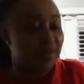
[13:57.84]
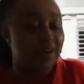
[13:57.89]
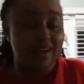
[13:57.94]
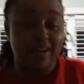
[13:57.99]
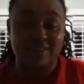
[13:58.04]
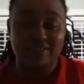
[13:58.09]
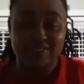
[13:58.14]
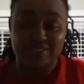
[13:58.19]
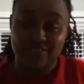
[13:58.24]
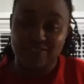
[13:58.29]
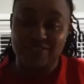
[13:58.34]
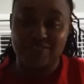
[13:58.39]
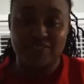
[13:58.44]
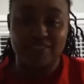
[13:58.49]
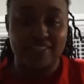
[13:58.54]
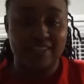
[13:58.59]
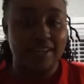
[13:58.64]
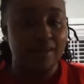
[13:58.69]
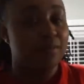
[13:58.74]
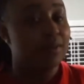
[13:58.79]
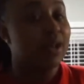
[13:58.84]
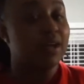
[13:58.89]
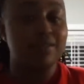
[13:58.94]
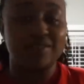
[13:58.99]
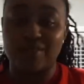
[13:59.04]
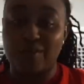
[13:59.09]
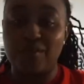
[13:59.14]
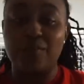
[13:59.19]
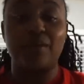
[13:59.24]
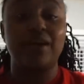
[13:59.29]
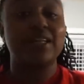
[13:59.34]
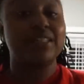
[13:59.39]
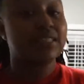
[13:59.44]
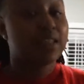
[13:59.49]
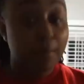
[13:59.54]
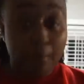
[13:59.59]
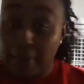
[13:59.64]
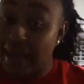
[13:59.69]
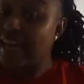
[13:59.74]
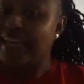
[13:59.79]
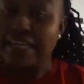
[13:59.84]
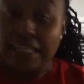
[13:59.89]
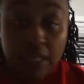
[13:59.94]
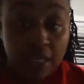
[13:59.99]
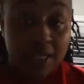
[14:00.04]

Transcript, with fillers: prank I was gonna do today, but I was gonna prank somebody.